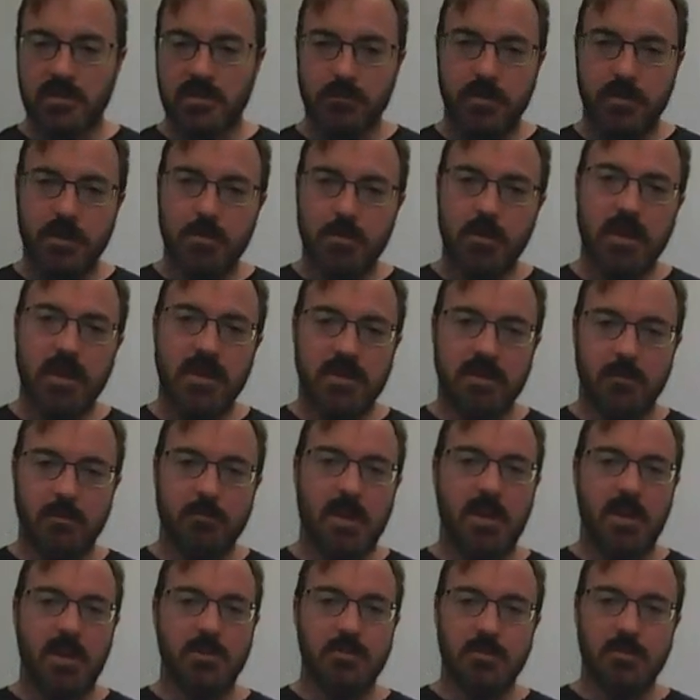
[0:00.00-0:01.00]
and people get to
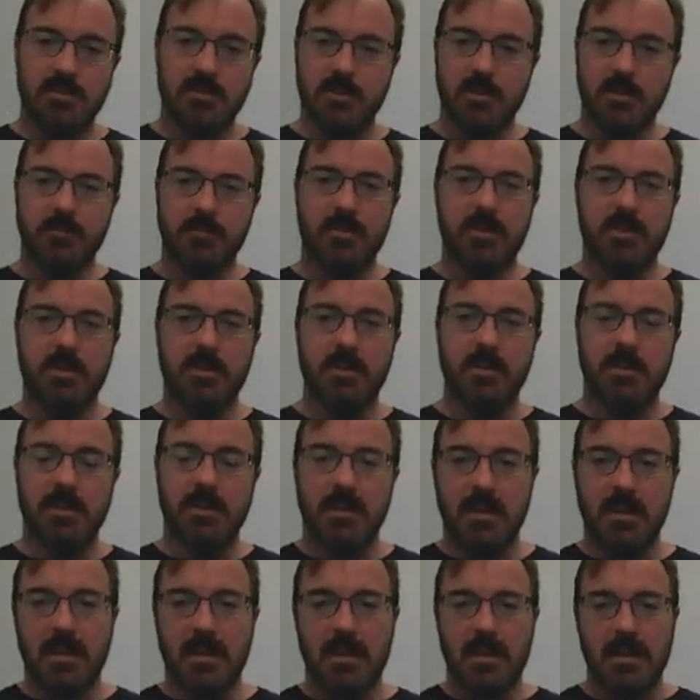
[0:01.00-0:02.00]
measure something,
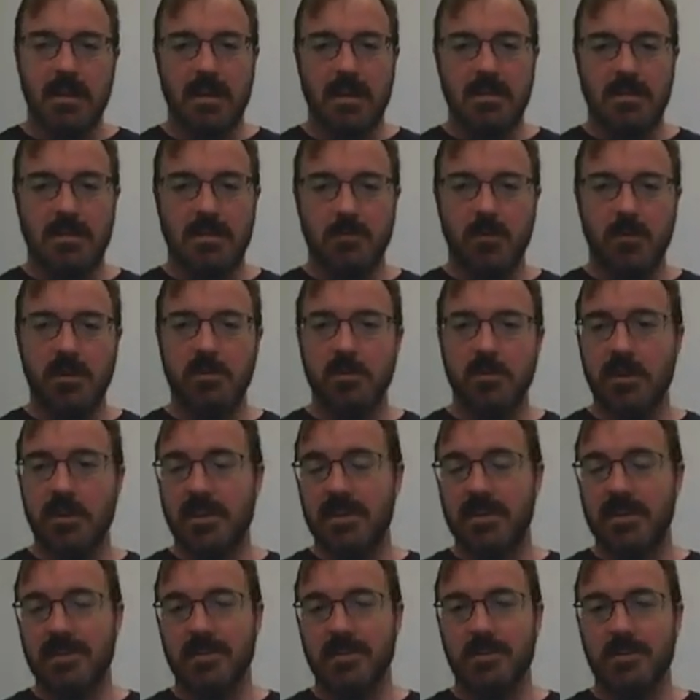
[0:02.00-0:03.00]
and then we look
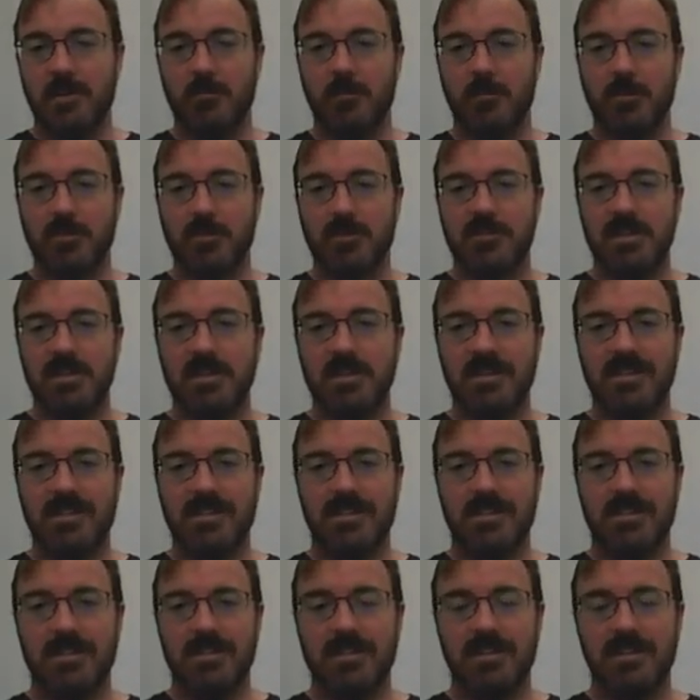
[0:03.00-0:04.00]
at the numbers that
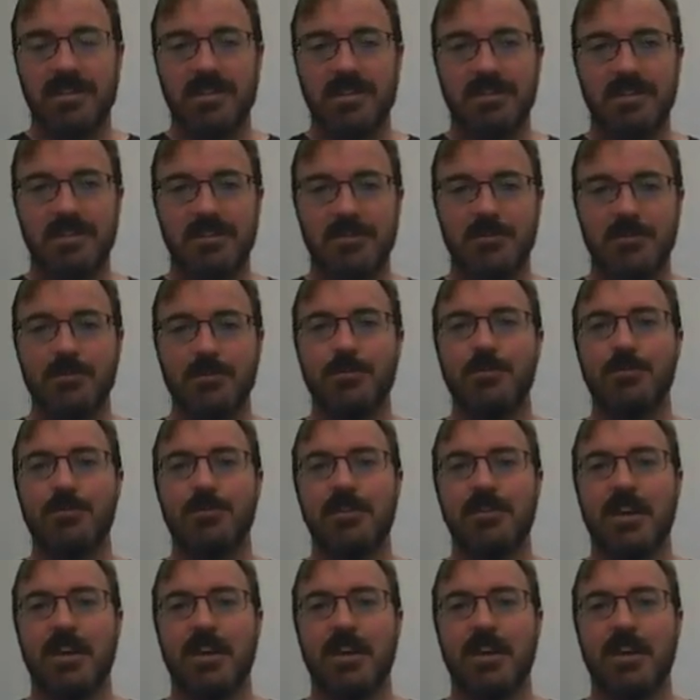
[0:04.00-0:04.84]
the students